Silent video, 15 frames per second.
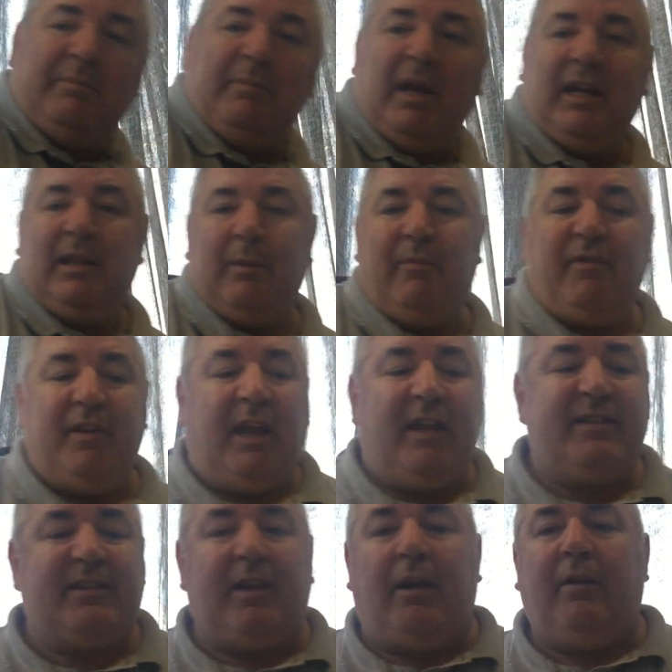make them for
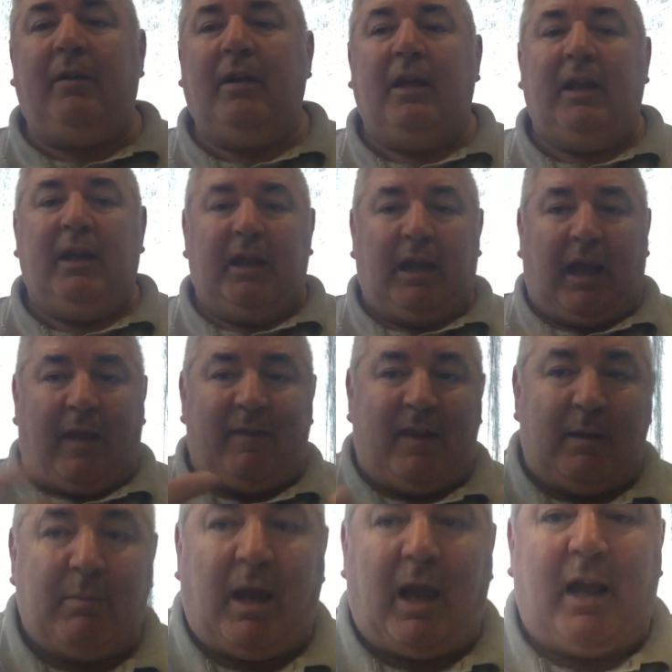Nasco and
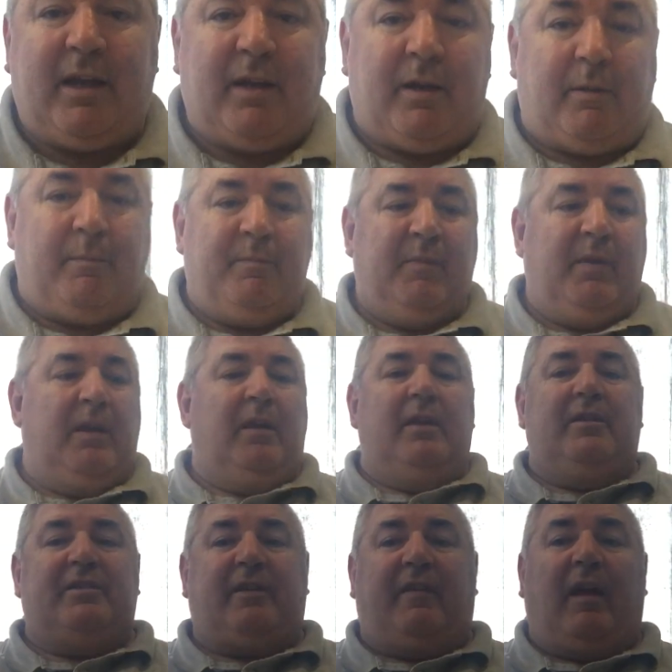then market them.
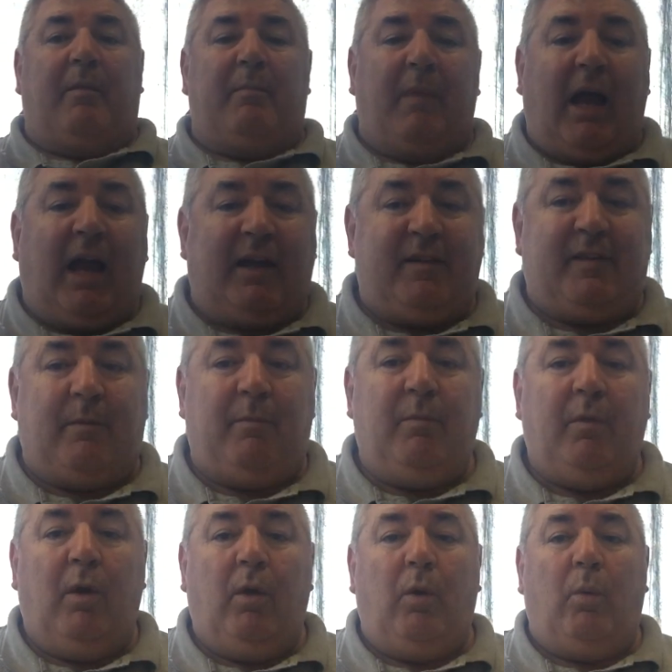So they'll market
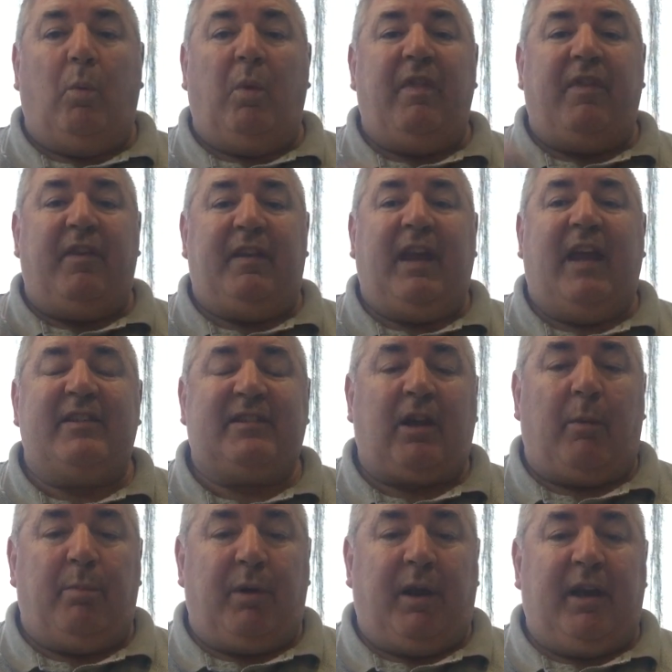them with the
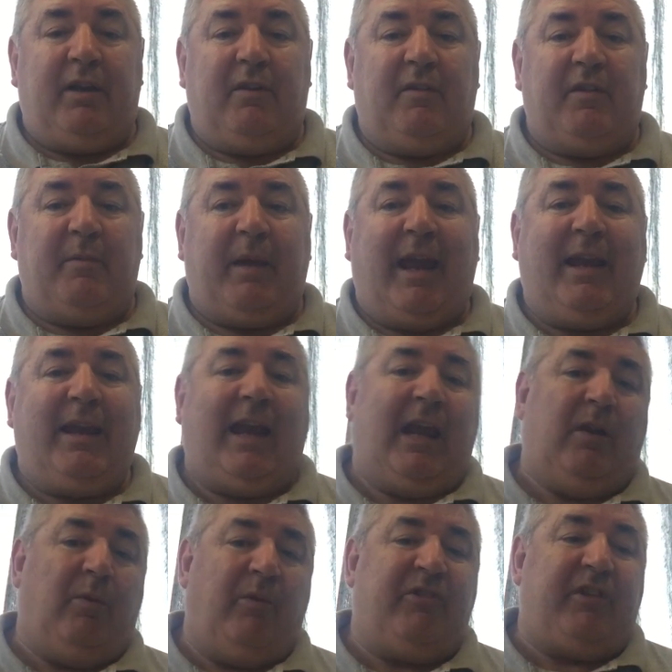Nasco branding on the back,
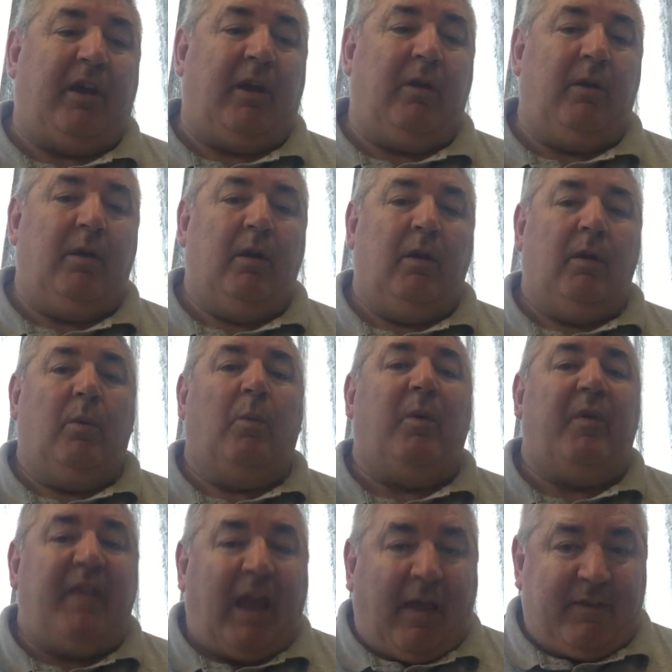and also
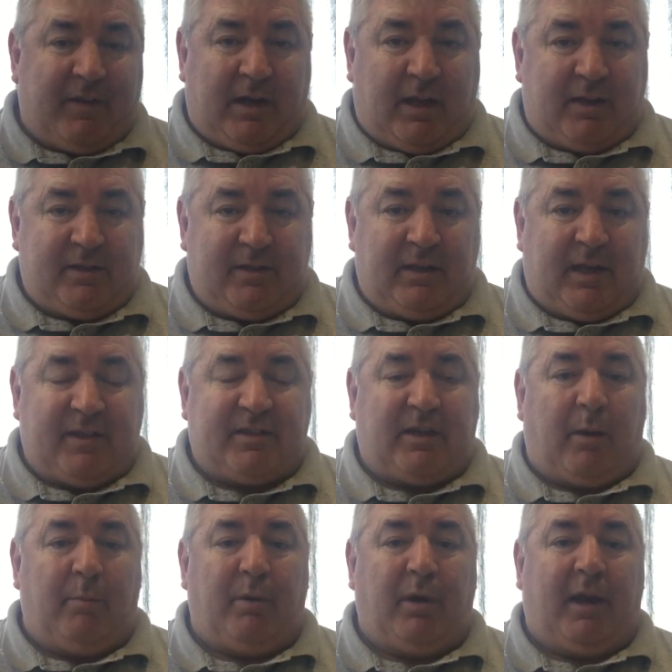without the
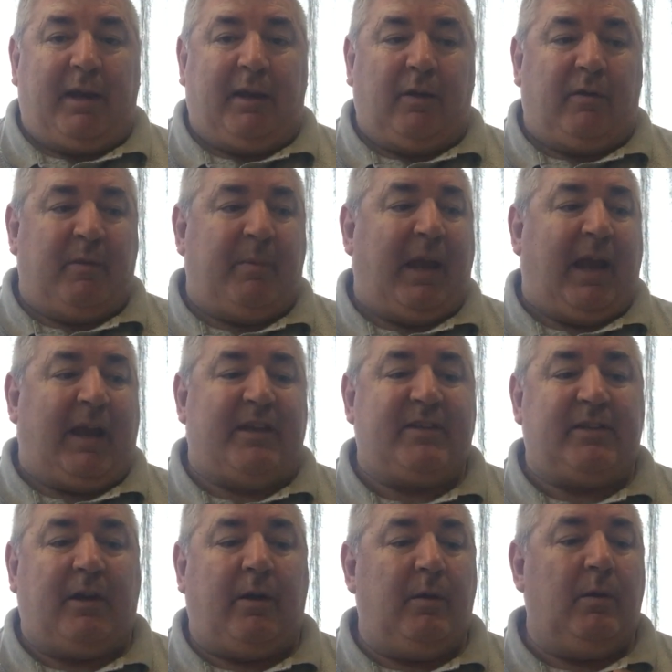Nasco branding on the back.
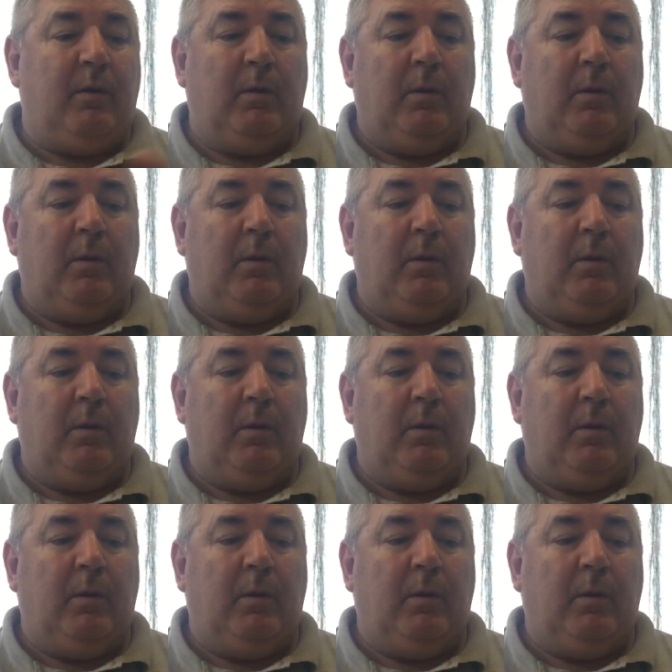So